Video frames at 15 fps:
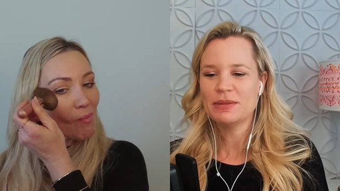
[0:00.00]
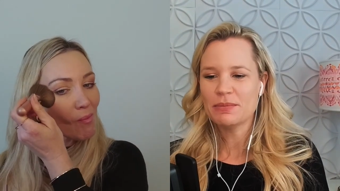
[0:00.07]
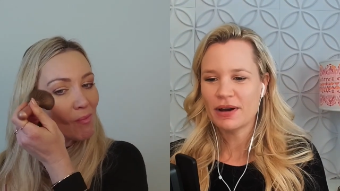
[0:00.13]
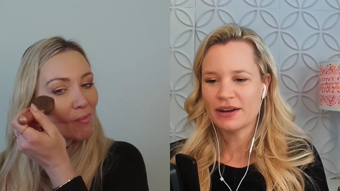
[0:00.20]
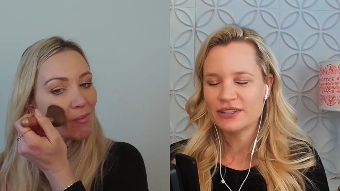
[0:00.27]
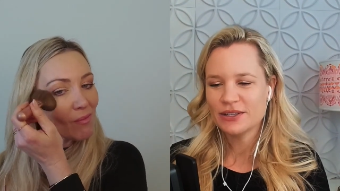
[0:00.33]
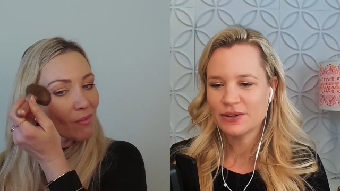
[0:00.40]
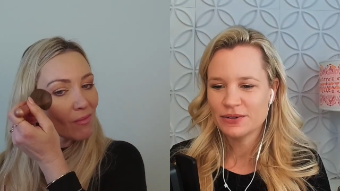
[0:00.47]
Speaker 1: be the
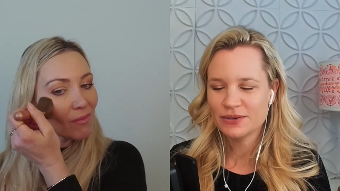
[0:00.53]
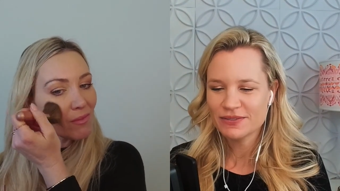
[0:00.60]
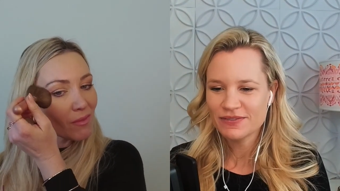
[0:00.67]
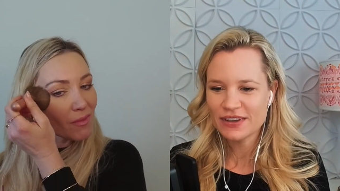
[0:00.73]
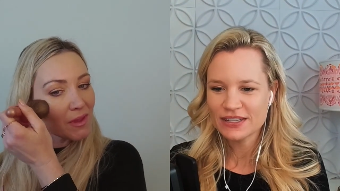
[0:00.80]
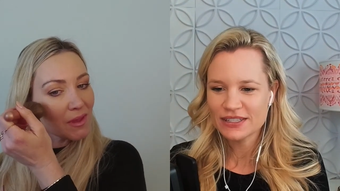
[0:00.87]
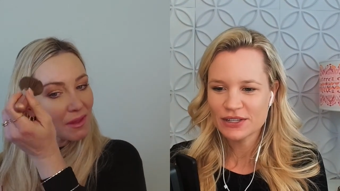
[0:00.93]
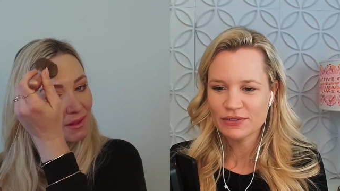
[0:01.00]
monotone
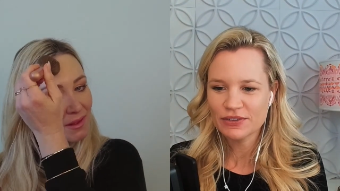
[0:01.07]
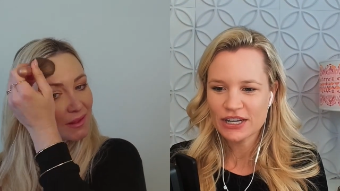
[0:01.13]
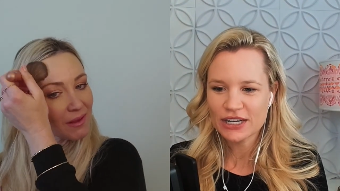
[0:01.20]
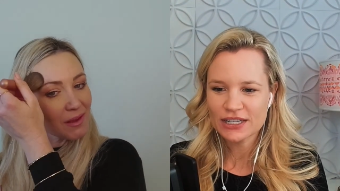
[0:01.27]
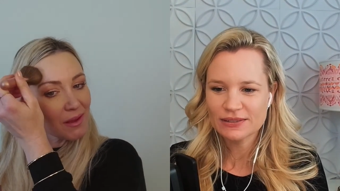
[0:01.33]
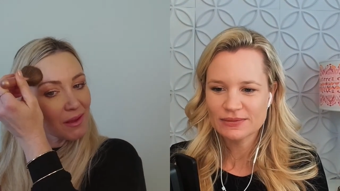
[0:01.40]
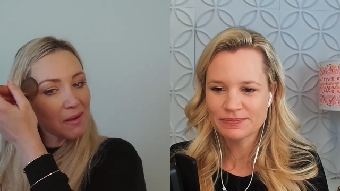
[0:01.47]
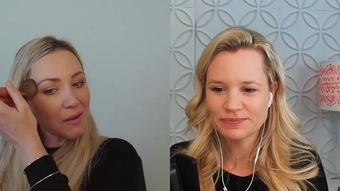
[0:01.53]
face over
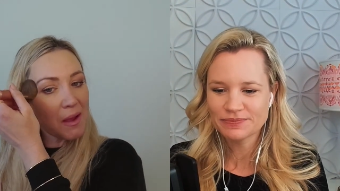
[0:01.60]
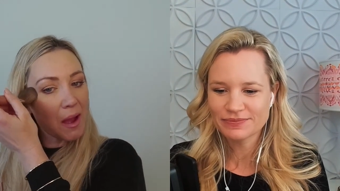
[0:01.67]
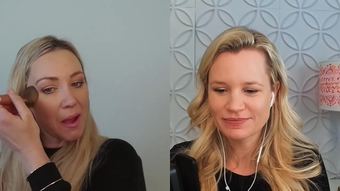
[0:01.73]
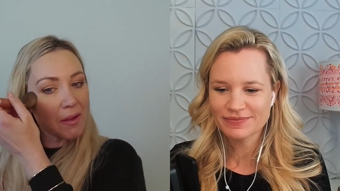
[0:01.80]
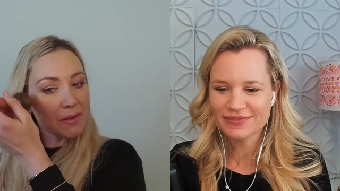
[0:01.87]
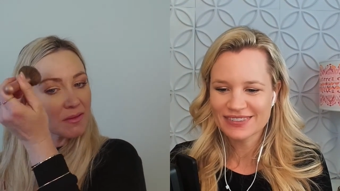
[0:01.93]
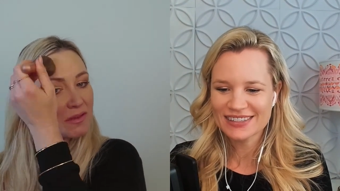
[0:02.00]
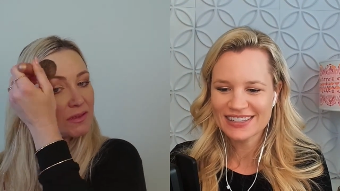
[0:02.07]
here.
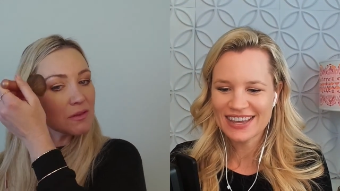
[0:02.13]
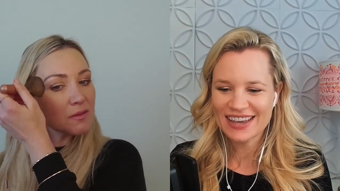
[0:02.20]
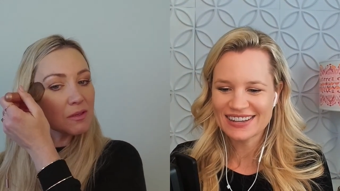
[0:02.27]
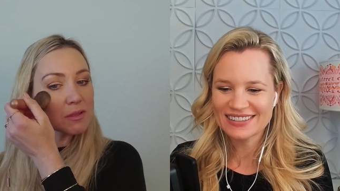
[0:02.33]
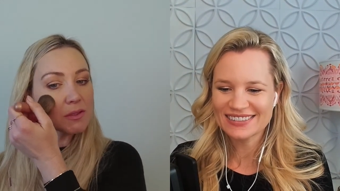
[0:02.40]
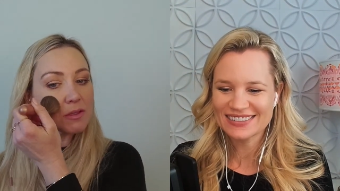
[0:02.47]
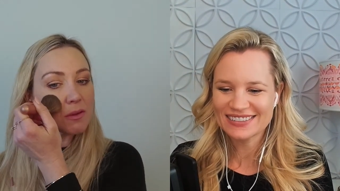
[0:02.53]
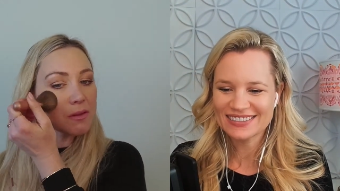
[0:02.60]
Okay.
Speaker 2: So okay.
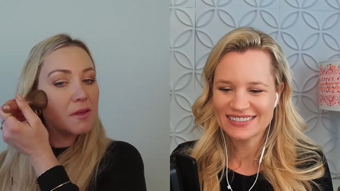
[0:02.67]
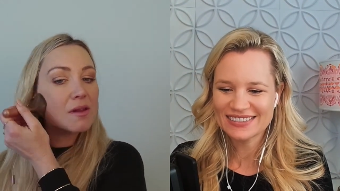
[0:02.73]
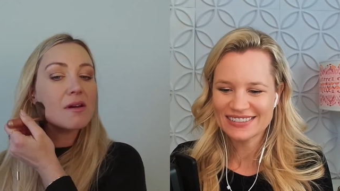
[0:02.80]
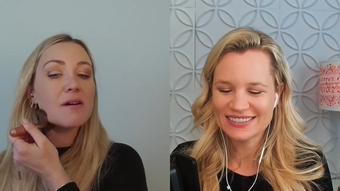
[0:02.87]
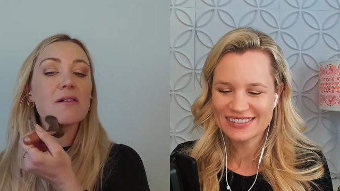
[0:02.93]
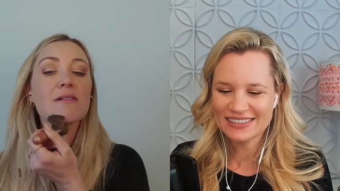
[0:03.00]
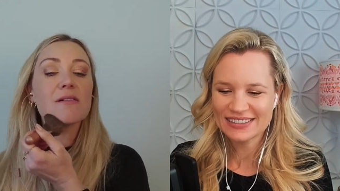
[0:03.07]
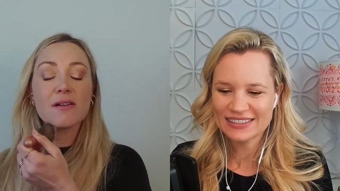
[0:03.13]
just do a
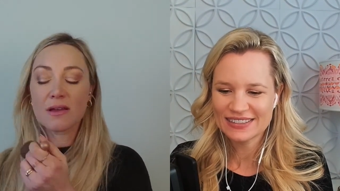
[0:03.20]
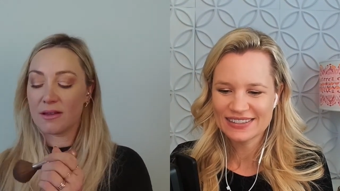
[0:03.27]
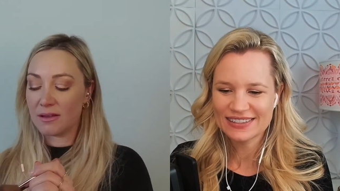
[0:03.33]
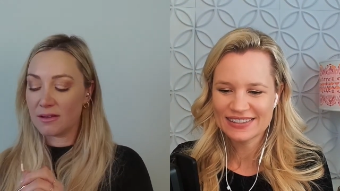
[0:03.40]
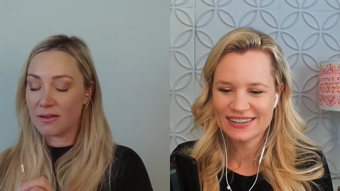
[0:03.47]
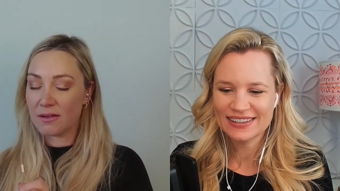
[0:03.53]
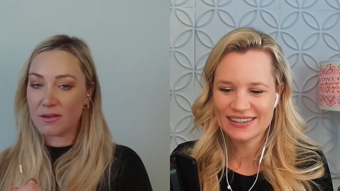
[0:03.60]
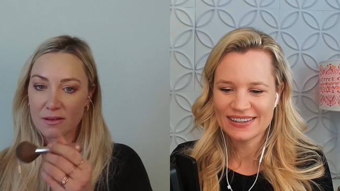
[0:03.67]
little
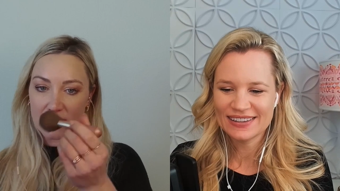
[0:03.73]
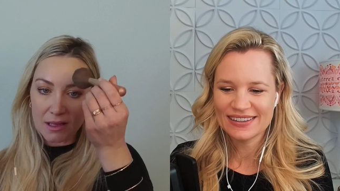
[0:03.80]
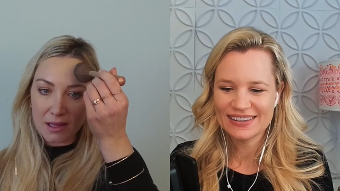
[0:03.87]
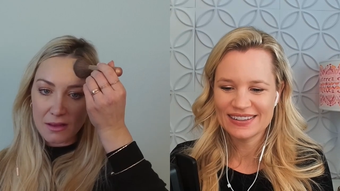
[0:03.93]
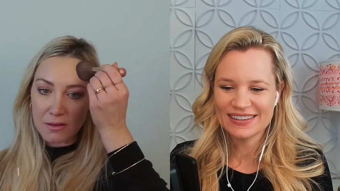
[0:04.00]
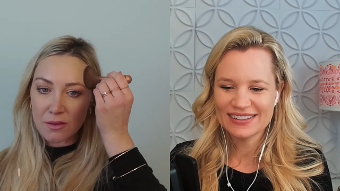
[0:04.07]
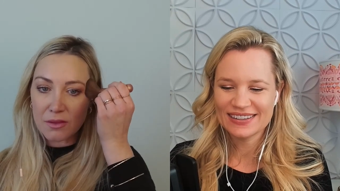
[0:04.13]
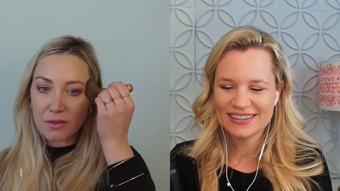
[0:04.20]

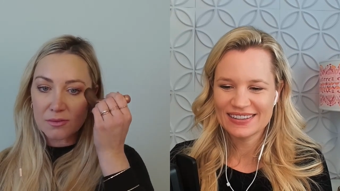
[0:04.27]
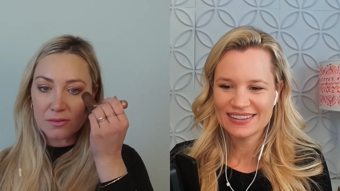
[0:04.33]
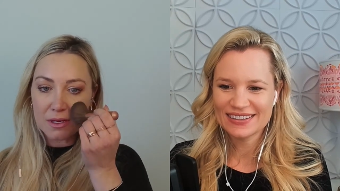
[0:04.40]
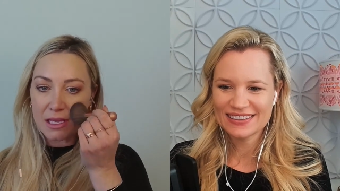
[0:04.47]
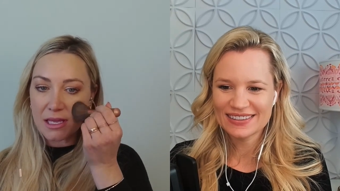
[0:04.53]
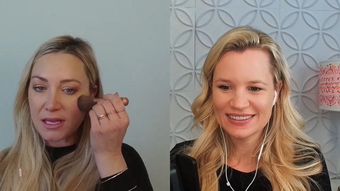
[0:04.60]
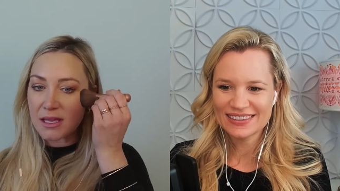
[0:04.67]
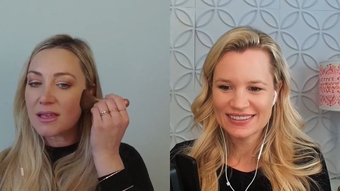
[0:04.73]

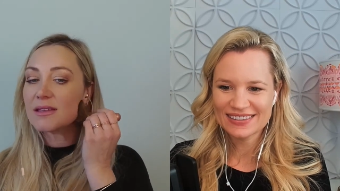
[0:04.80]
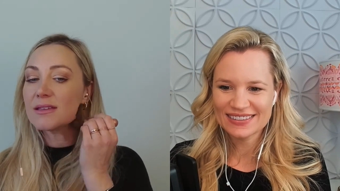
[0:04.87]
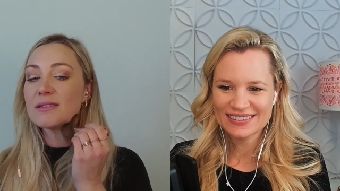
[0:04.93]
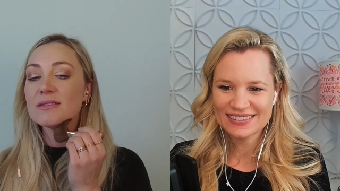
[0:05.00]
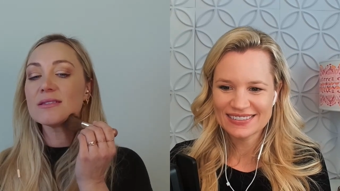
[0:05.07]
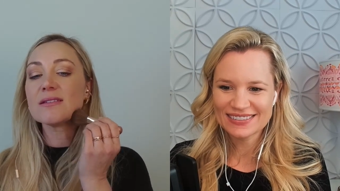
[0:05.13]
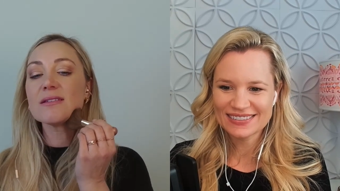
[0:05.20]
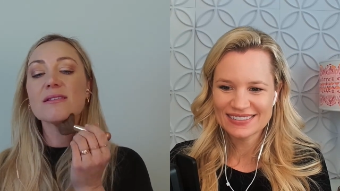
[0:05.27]

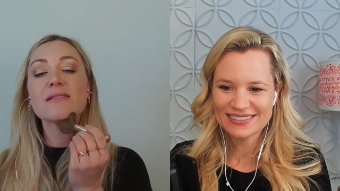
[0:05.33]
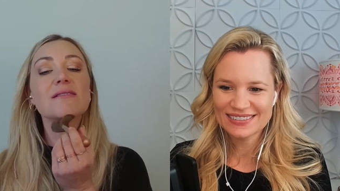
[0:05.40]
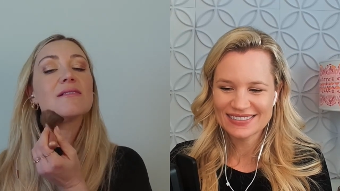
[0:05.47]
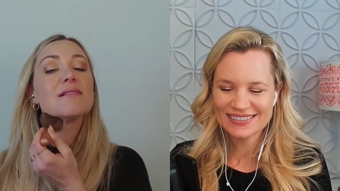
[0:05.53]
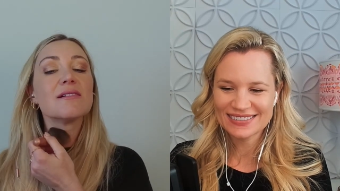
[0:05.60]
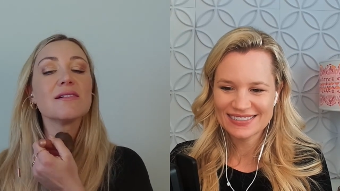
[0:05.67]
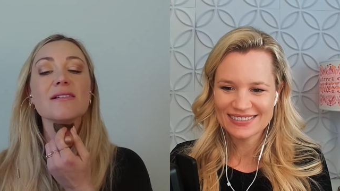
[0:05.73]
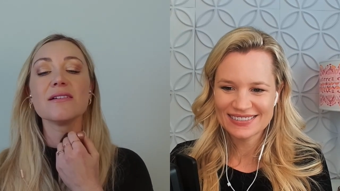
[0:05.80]
threes.
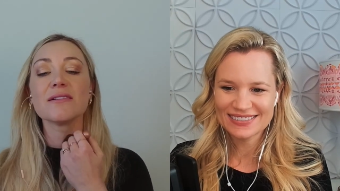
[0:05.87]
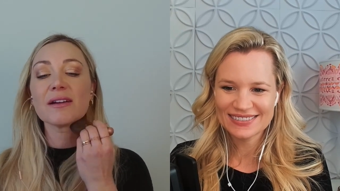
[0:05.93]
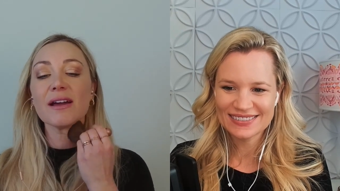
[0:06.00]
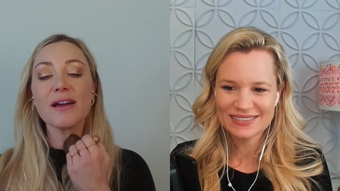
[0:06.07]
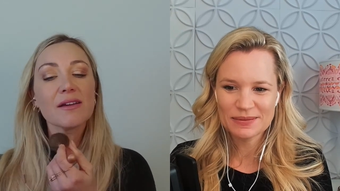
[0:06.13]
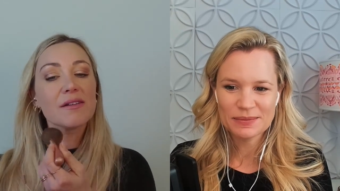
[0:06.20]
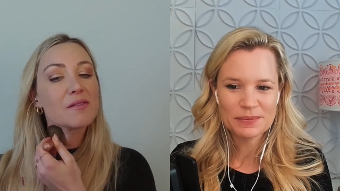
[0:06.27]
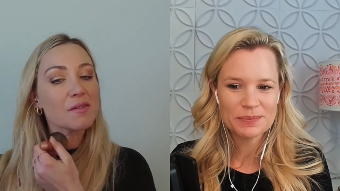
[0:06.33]
Okay.